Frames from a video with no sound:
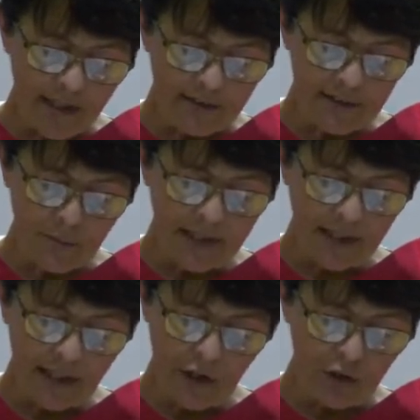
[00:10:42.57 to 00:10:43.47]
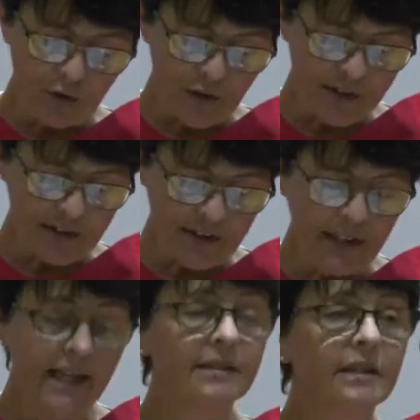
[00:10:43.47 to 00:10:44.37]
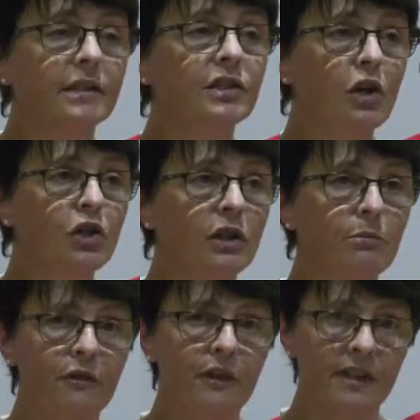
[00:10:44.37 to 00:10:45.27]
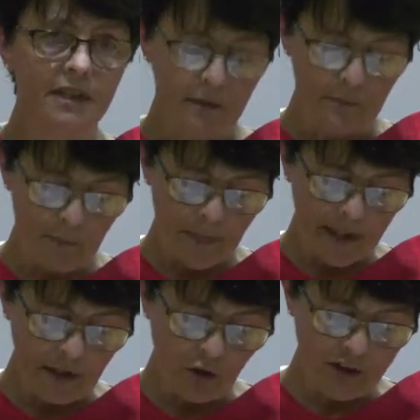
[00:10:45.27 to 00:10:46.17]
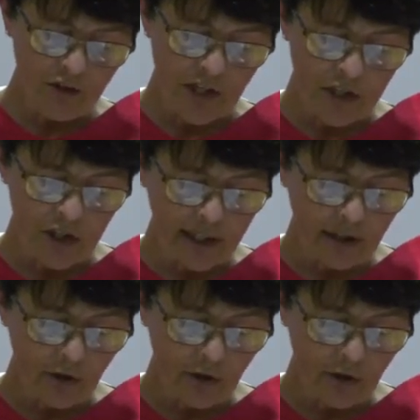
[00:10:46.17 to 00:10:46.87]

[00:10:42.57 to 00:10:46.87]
the Nelson Mandela University as an associate professor in construction